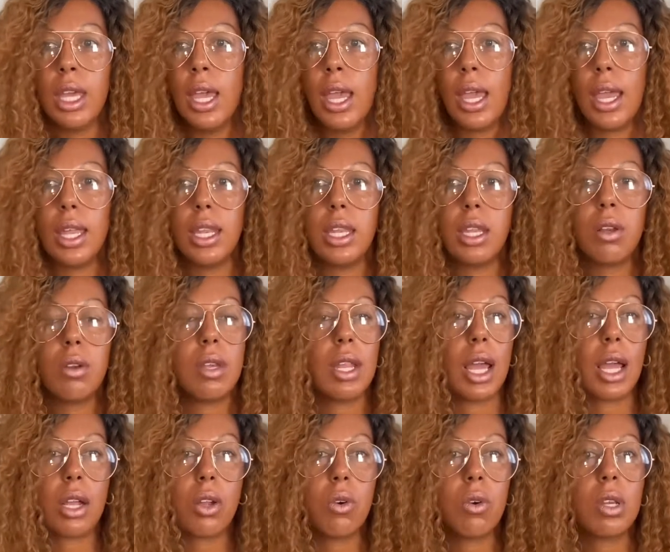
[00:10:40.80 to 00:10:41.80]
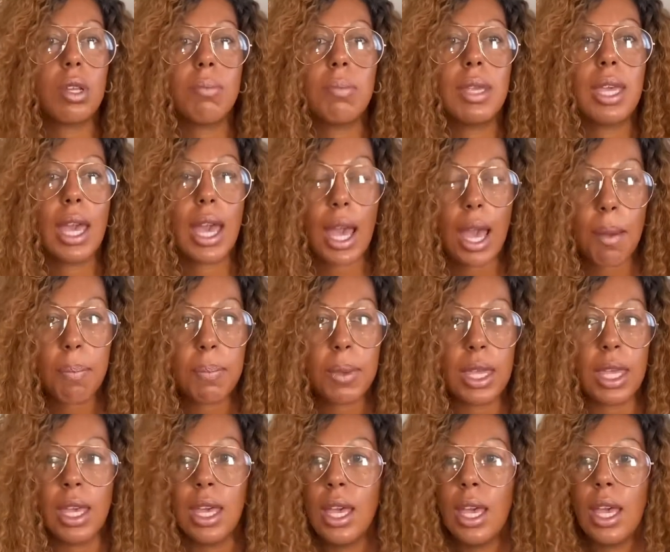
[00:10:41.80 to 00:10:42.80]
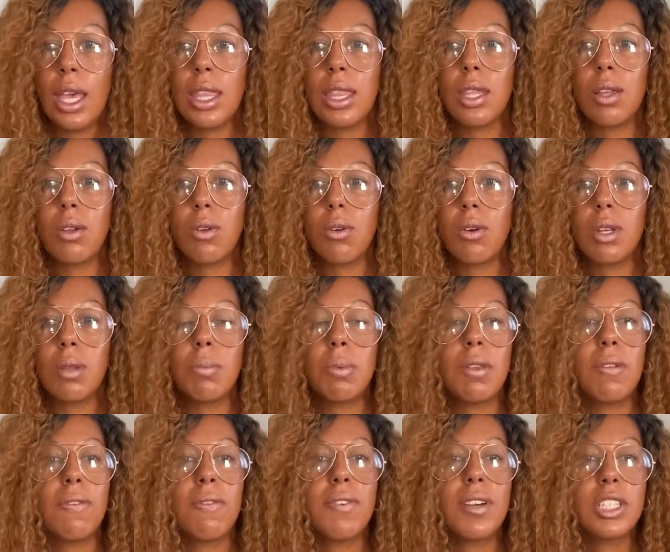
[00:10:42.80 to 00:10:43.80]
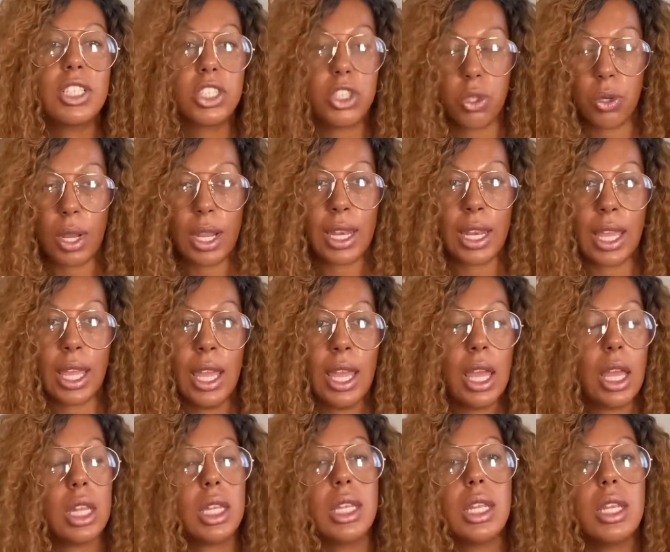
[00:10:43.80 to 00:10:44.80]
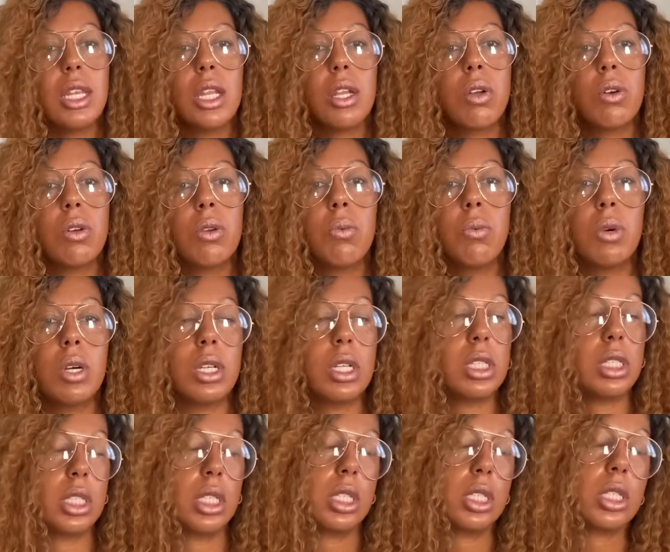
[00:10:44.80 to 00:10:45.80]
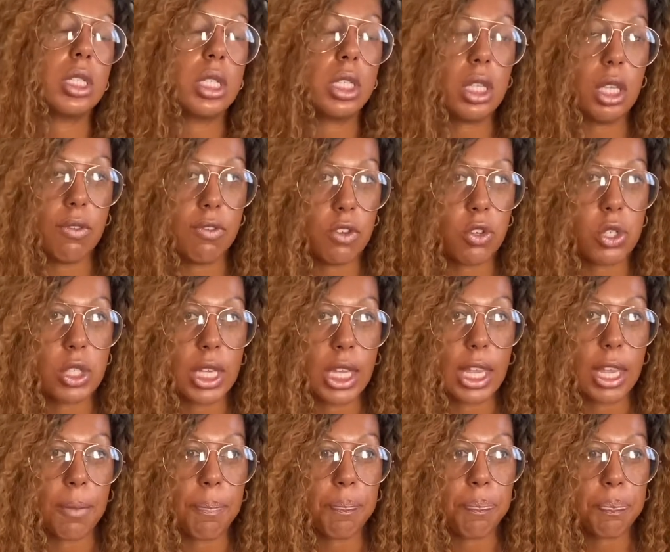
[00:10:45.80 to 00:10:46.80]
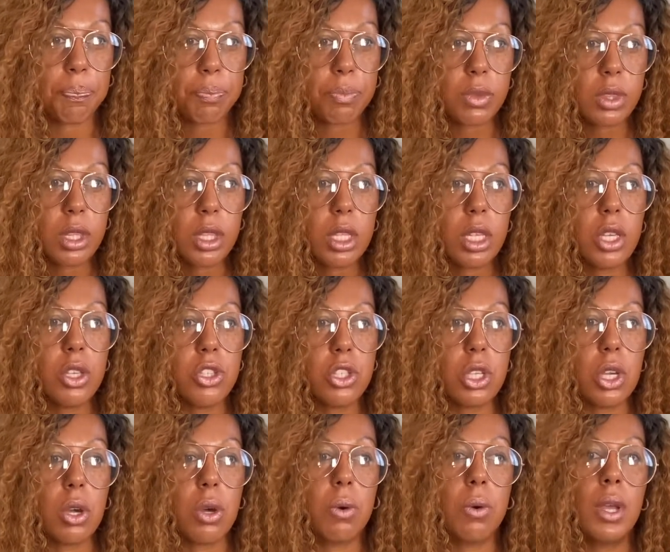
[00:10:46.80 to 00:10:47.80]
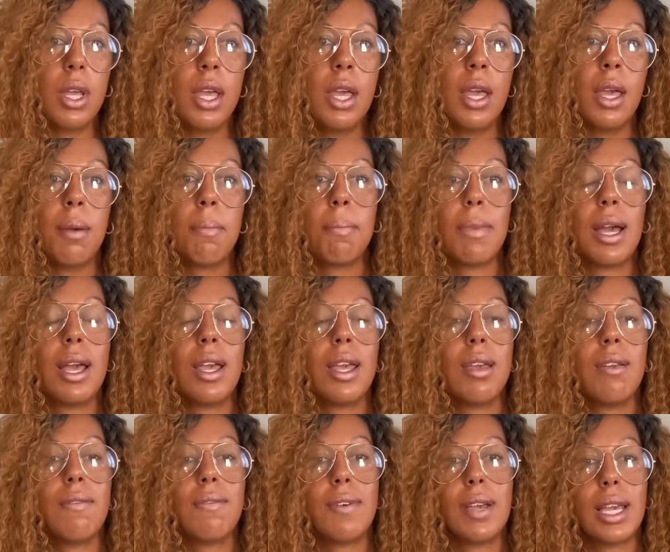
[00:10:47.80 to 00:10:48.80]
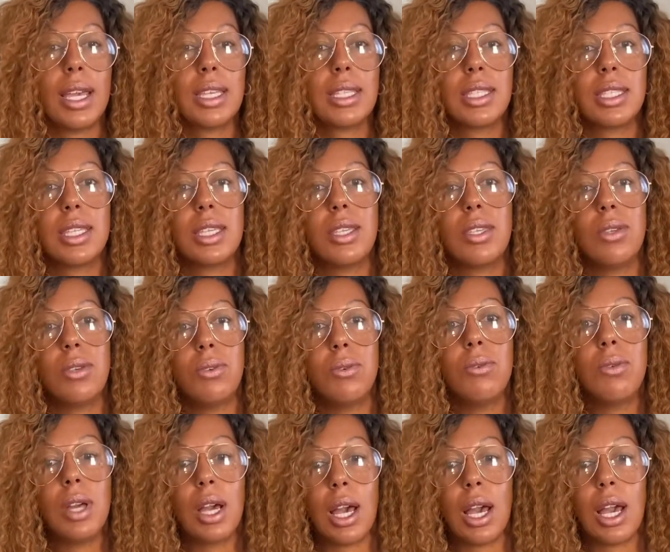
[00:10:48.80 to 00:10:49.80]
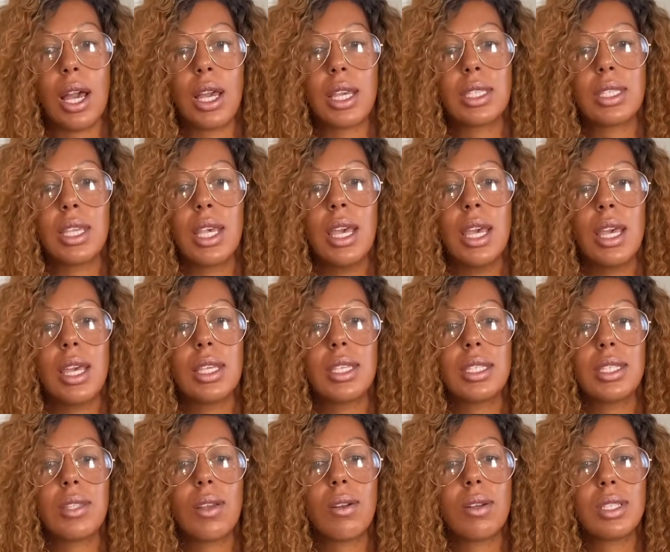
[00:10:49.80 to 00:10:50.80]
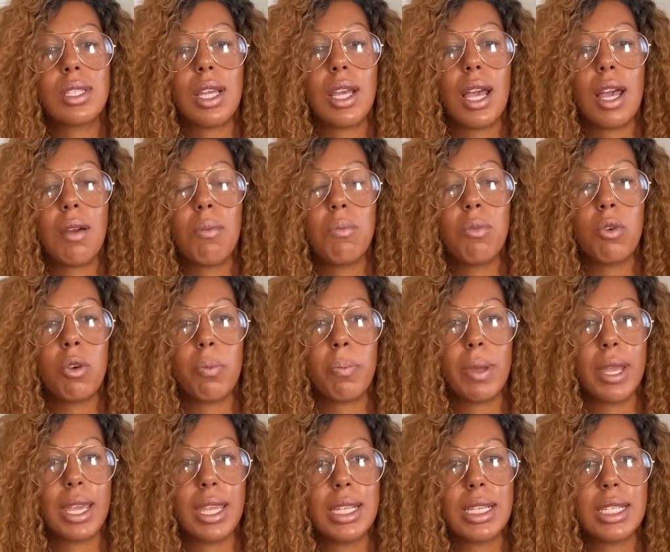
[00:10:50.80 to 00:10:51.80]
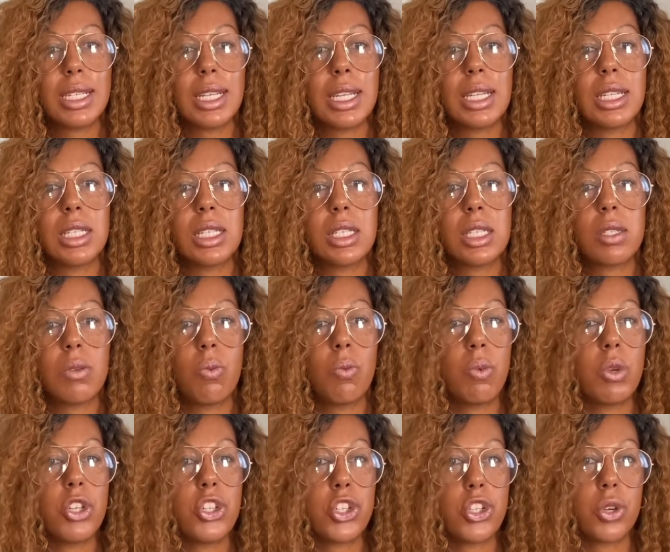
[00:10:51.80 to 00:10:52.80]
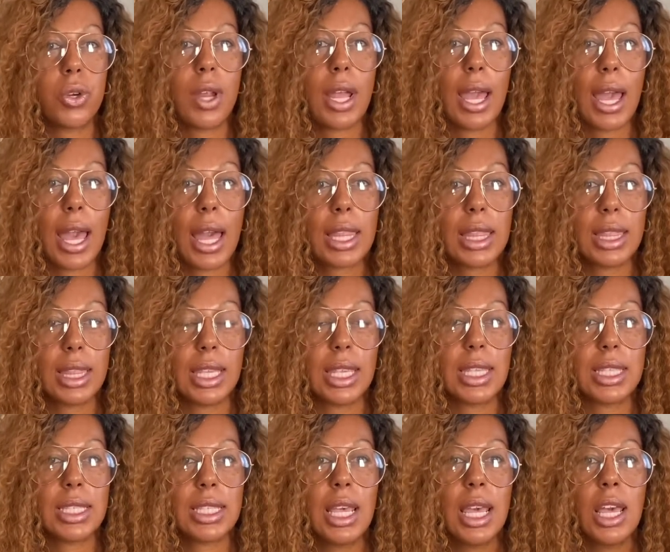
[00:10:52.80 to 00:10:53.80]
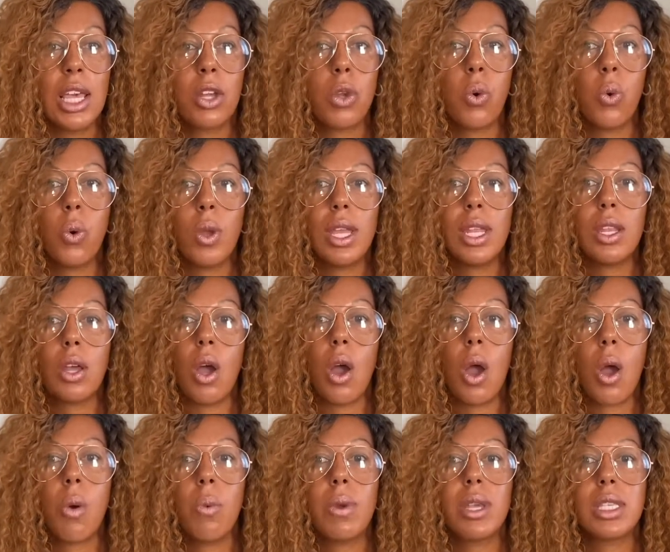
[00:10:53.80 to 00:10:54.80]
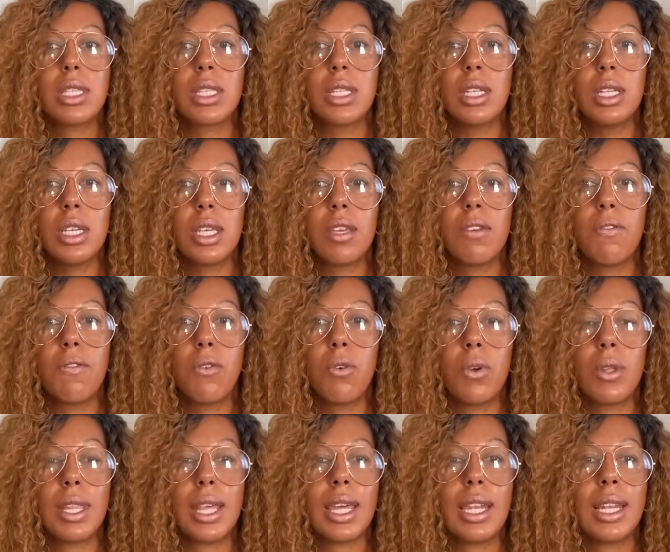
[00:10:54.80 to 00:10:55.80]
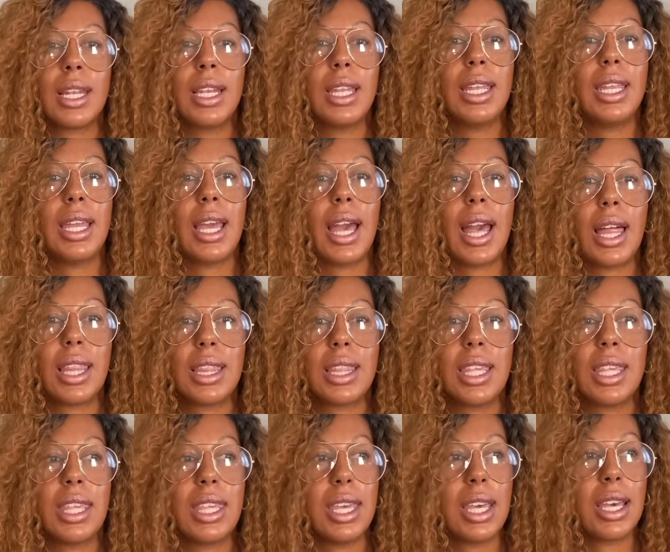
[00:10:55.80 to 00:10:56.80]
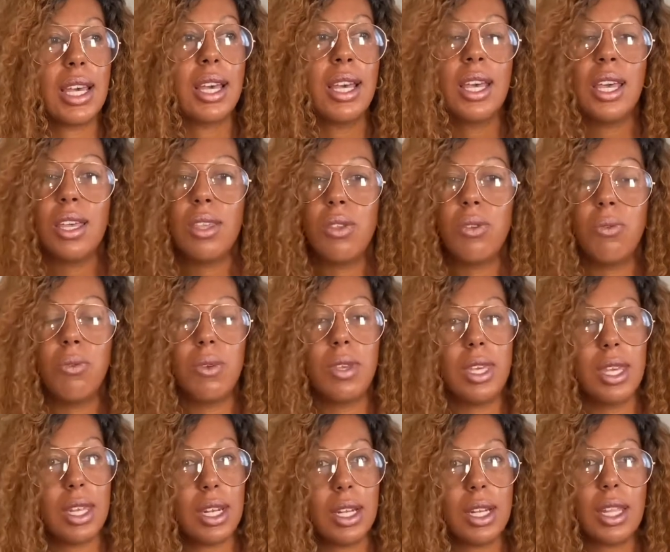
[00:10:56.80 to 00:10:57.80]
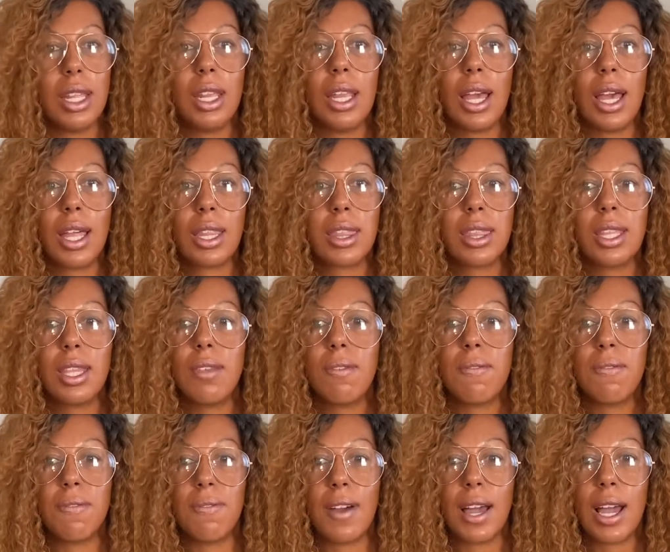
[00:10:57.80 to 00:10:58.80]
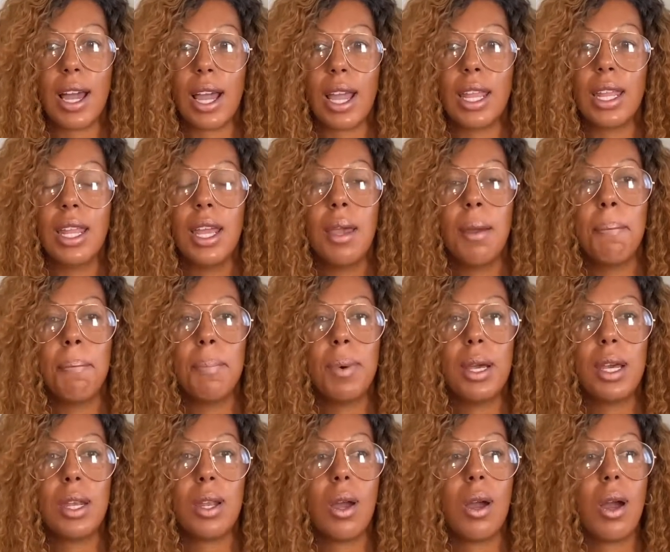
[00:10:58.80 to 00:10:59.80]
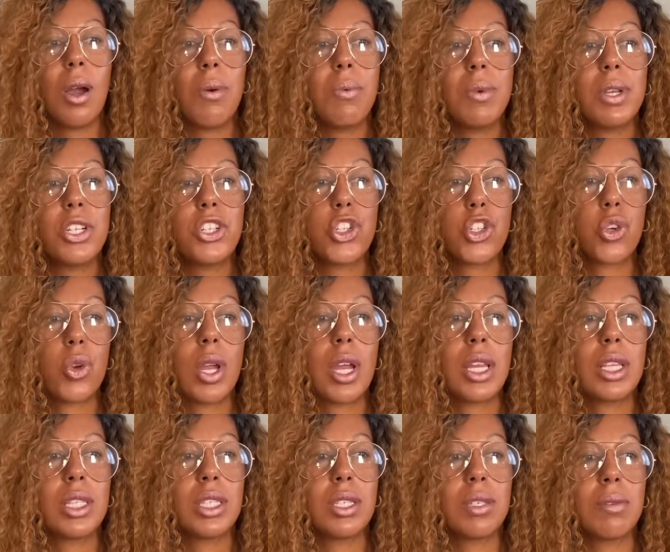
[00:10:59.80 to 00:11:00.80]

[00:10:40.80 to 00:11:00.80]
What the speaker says: and they're not going to be happy, and they're going to be frustrated, and then they're going to want to tend to leave your team. So my advice to you guys is start to have more patience with your athletes. Quit always looking for that elite athlete. Yeah, you get elite athlete, fine, but always try to